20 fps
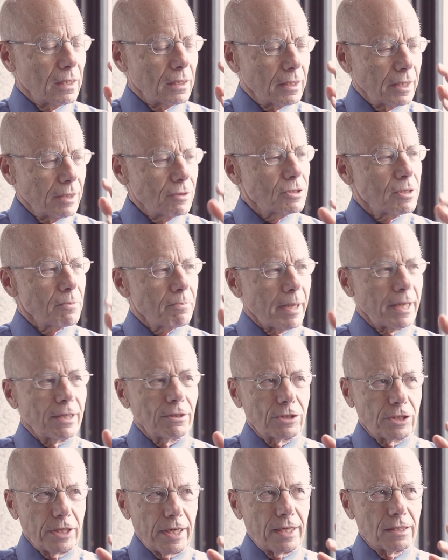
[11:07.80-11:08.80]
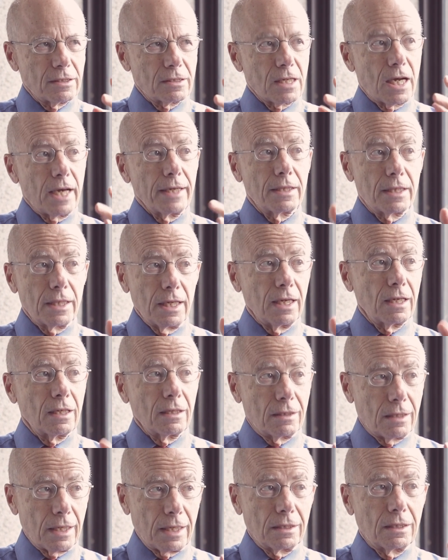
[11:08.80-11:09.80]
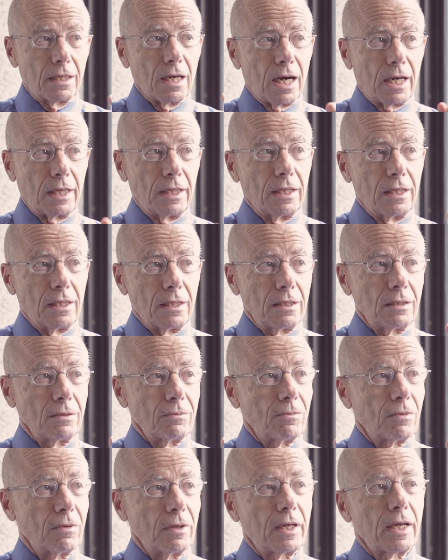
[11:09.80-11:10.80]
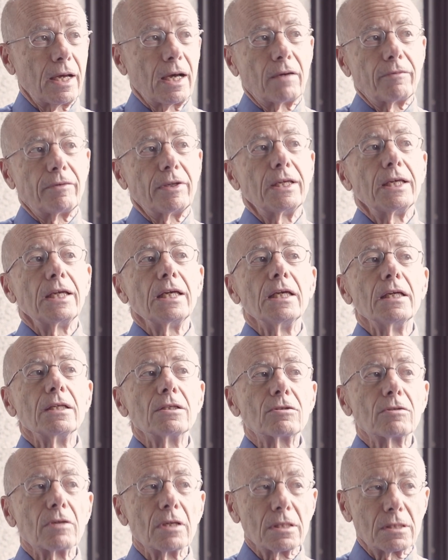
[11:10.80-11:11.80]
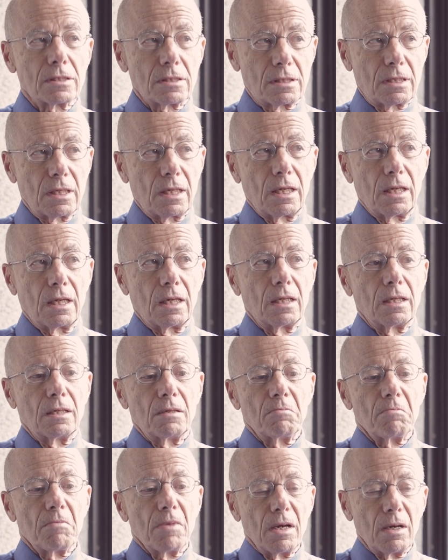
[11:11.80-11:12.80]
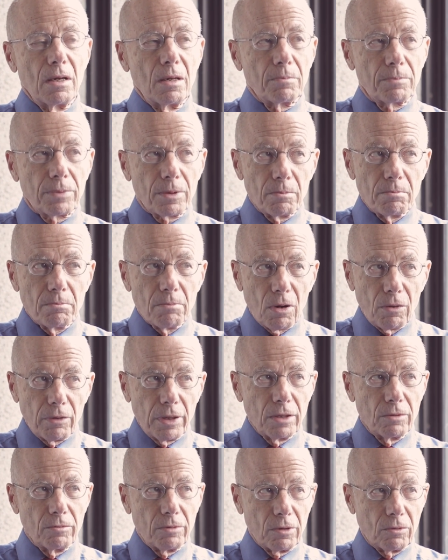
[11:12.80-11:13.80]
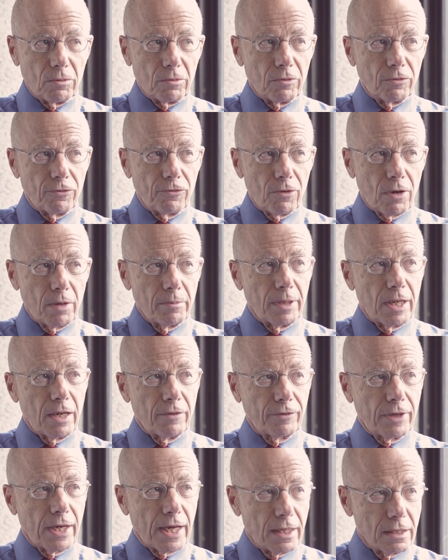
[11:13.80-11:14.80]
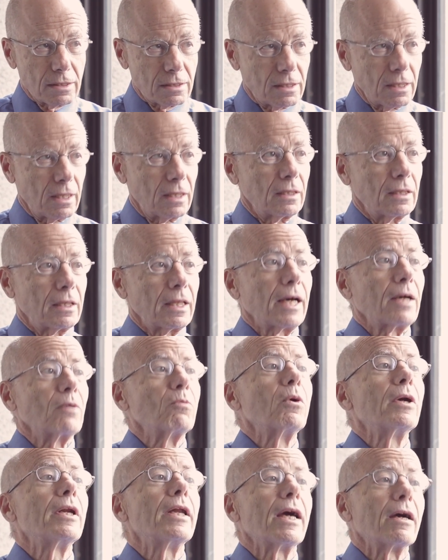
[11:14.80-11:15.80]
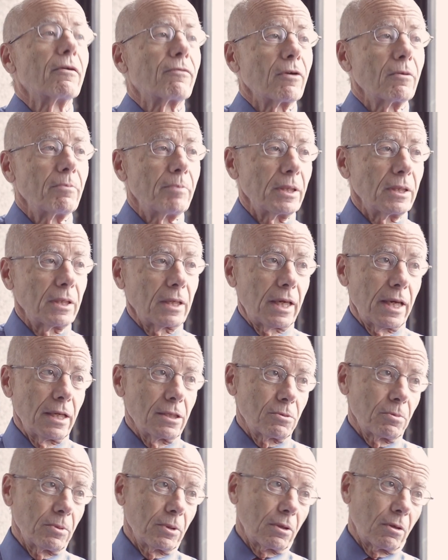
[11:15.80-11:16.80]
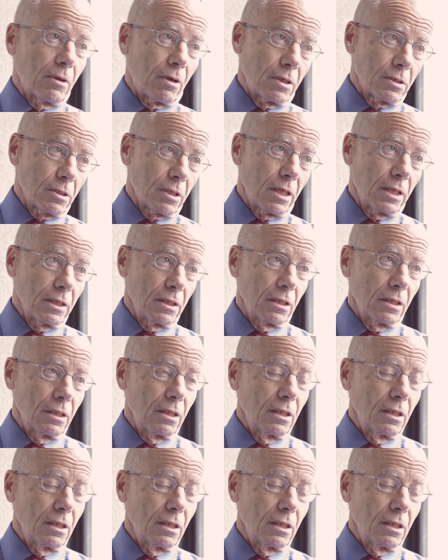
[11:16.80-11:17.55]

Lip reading: There's a better chance, I think, that Ghani would have an interest in promoting real reform in Afghanistan than would ever have been the case with Karzai.